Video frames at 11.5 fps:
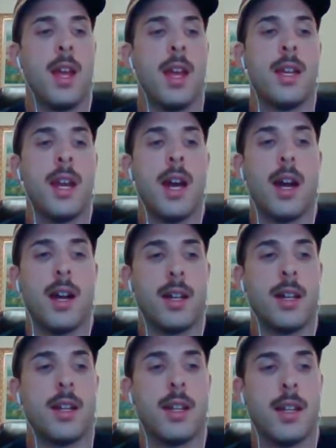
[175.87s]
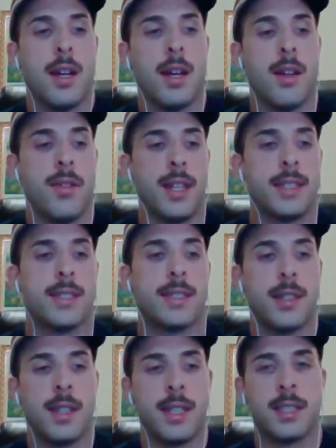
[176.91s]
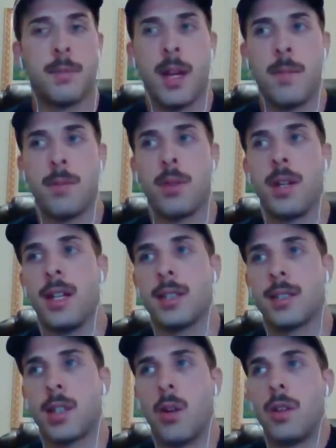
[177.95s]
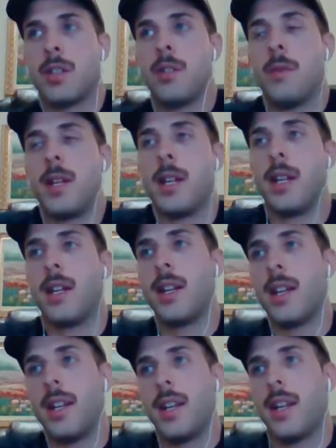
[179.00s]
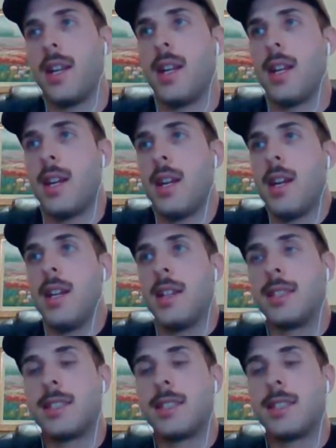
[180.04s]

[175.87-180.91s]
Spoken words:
Yeah, this paper is going to be, this